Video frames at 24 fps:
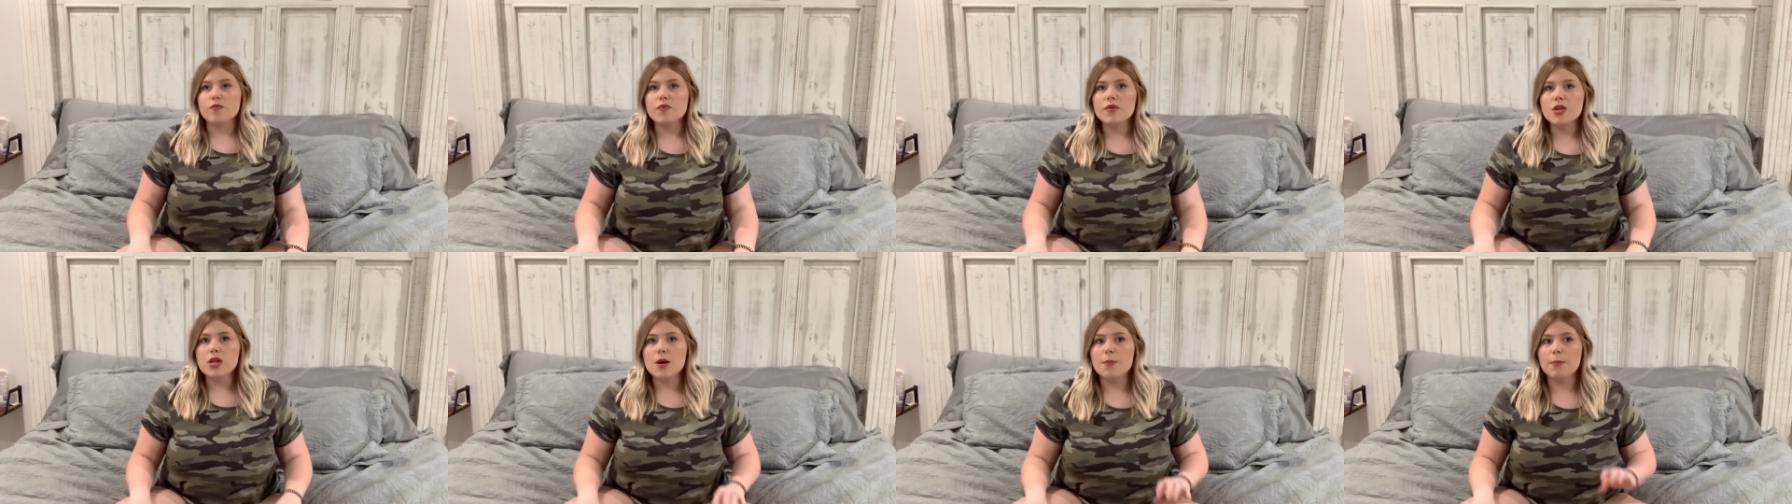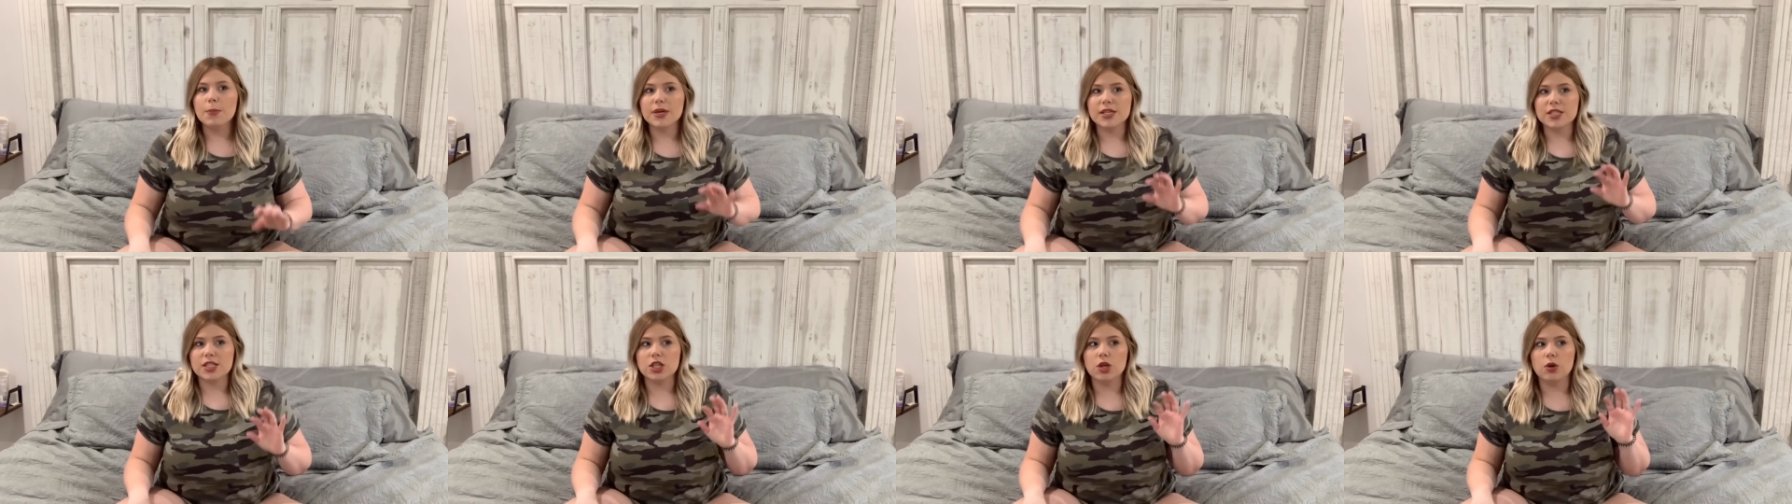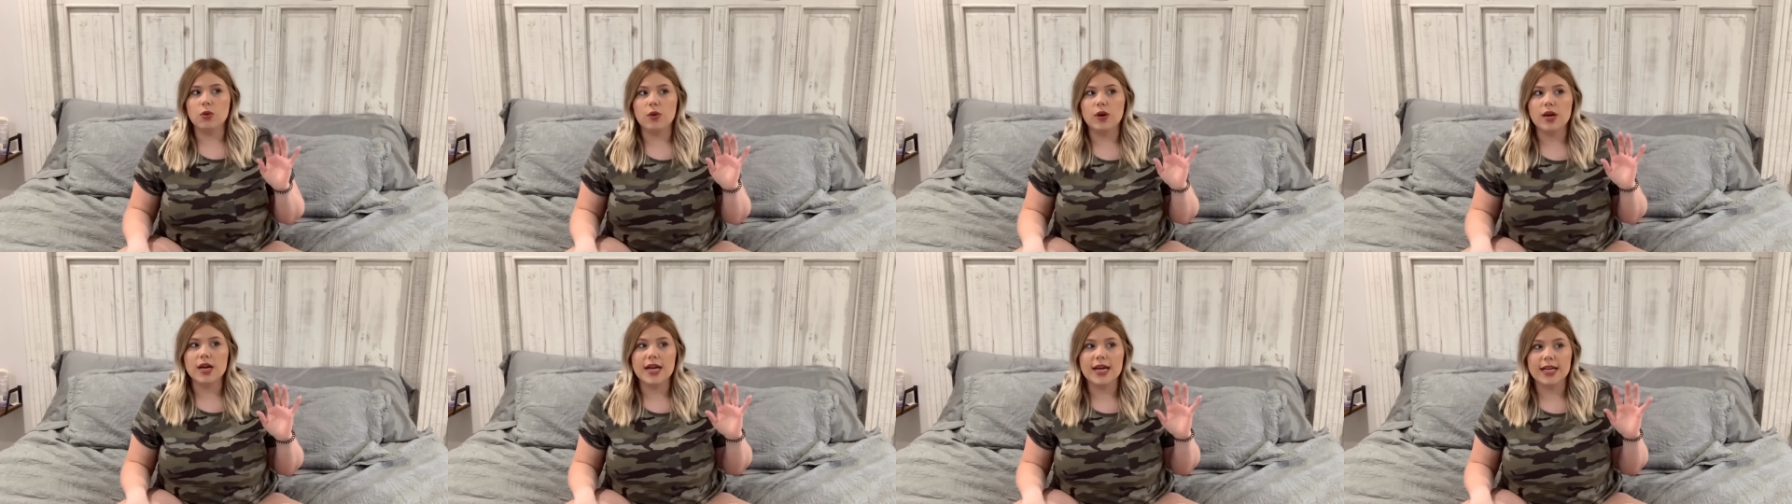but so
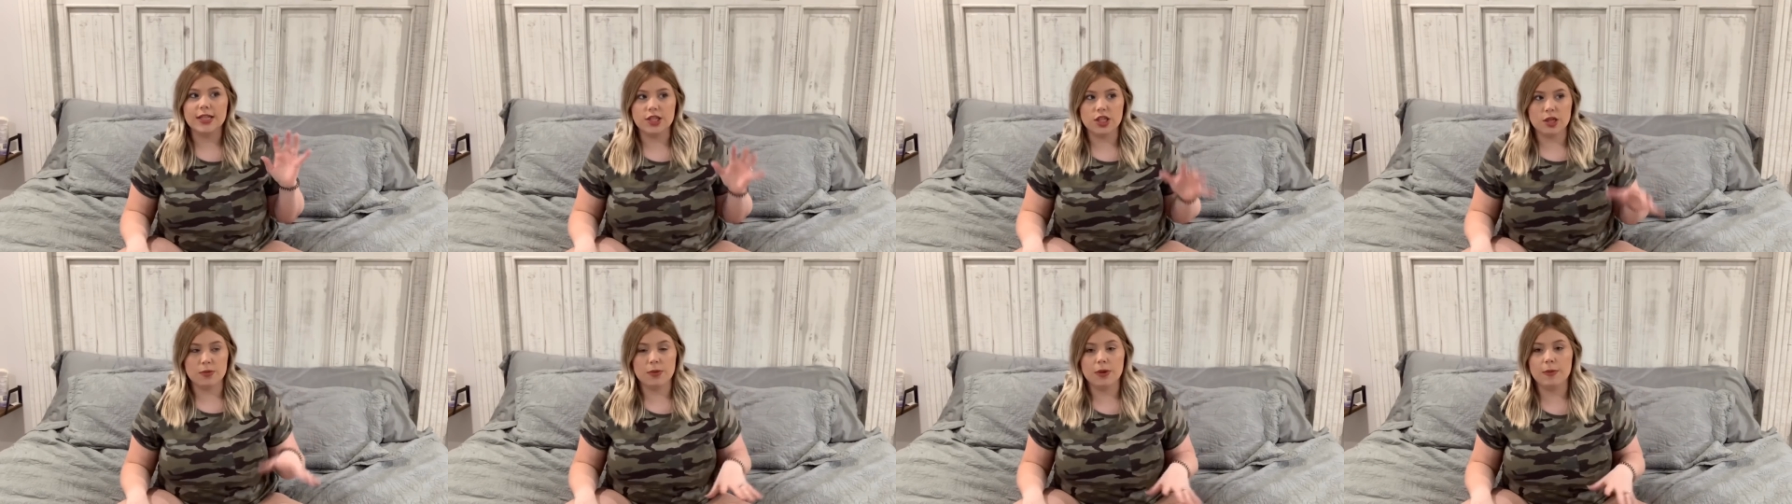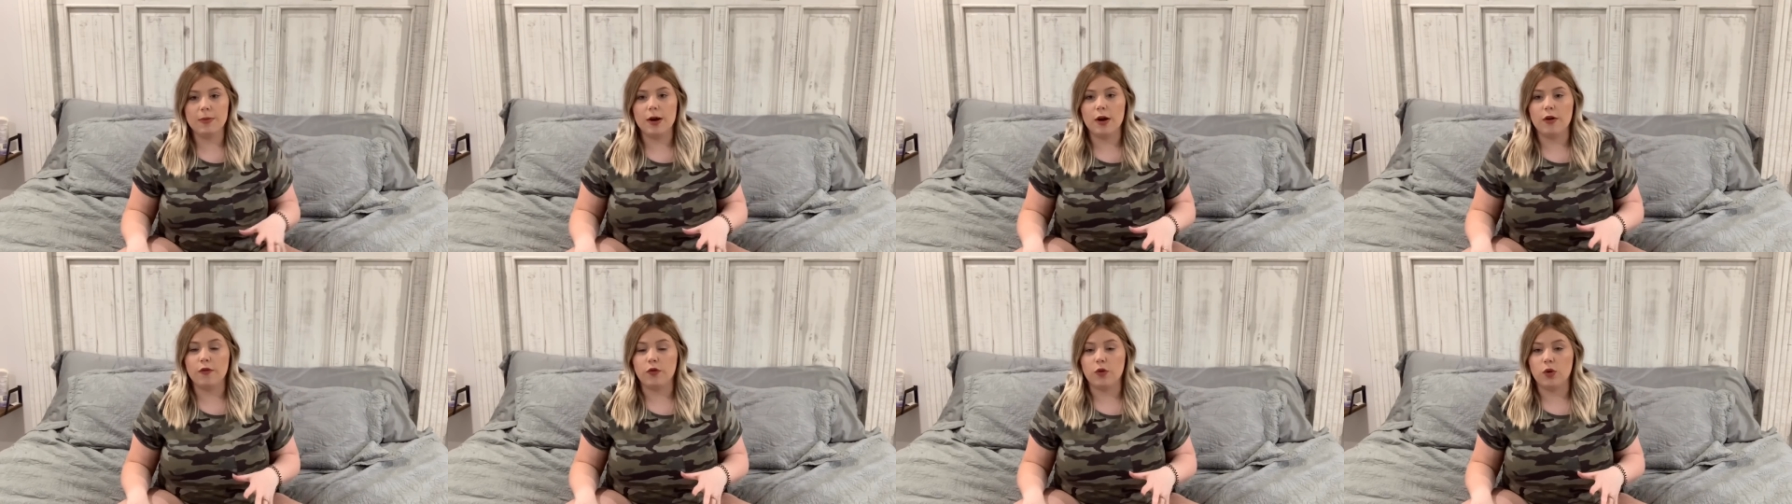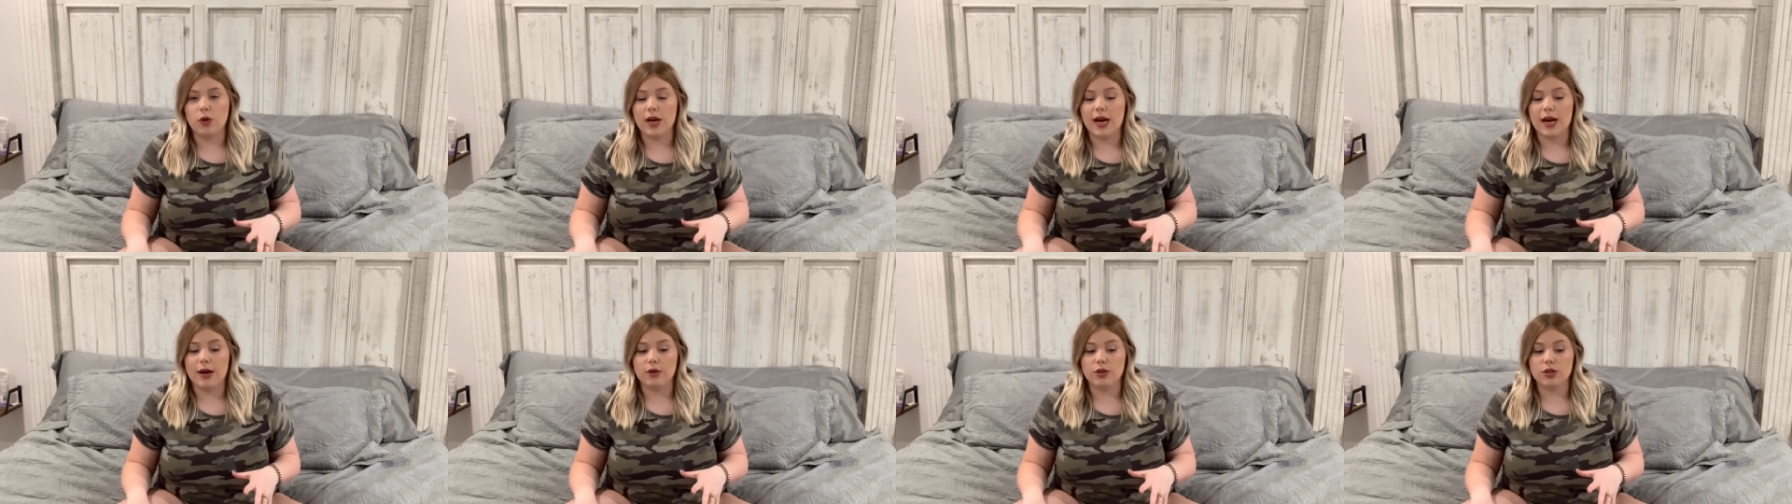it took me about four
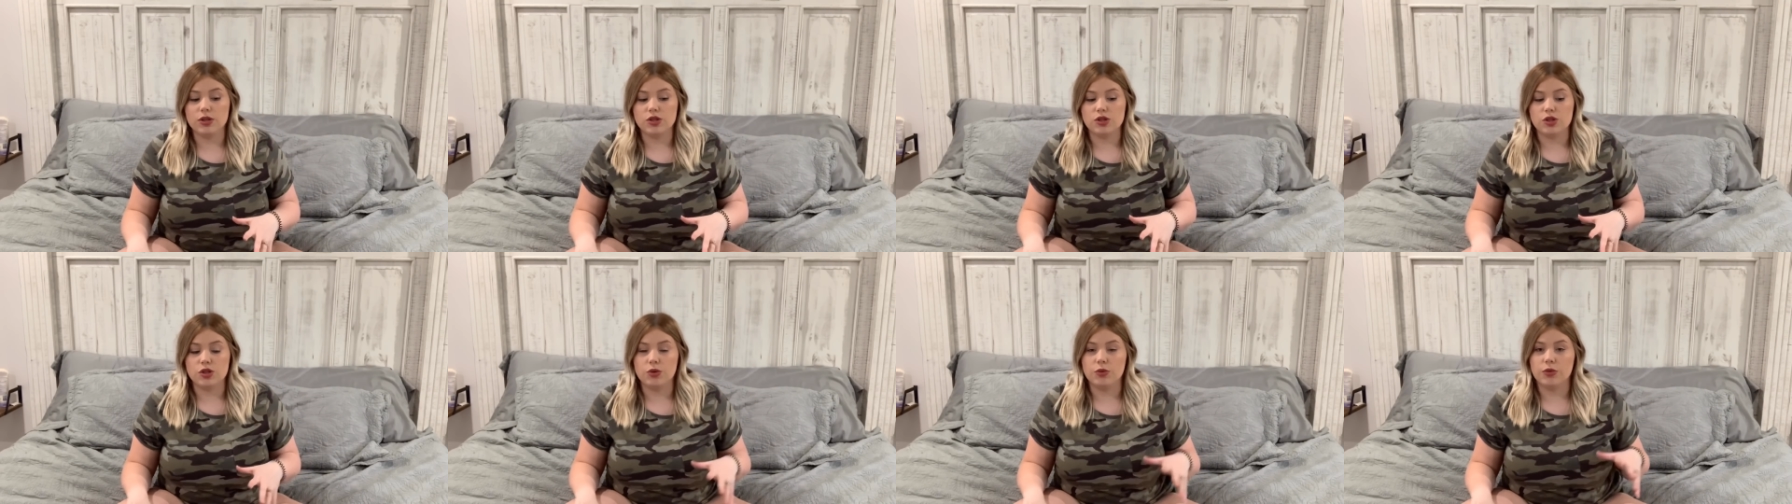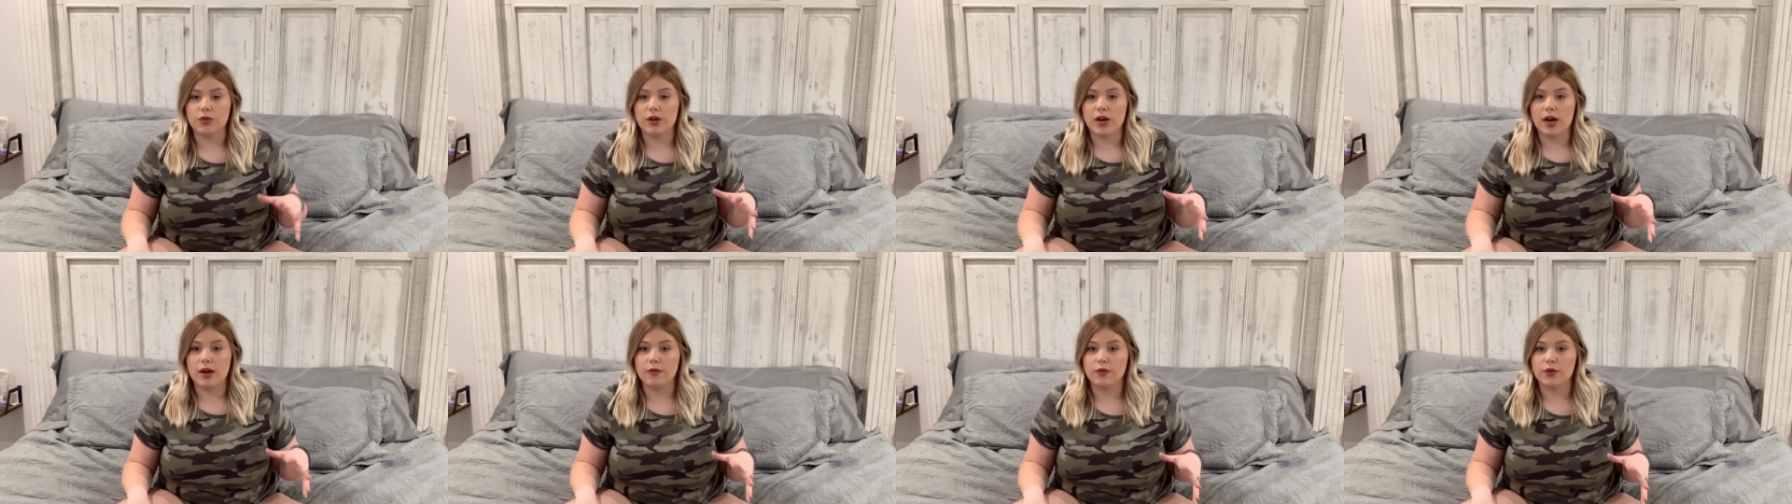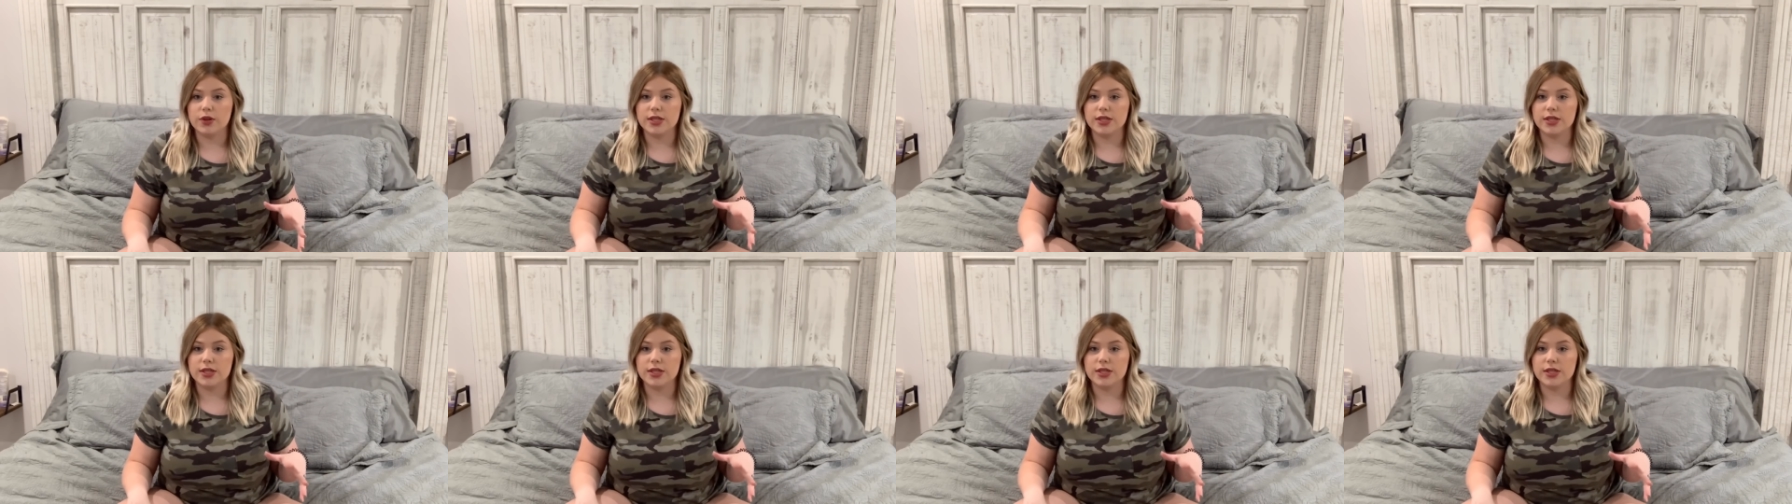hours to recovery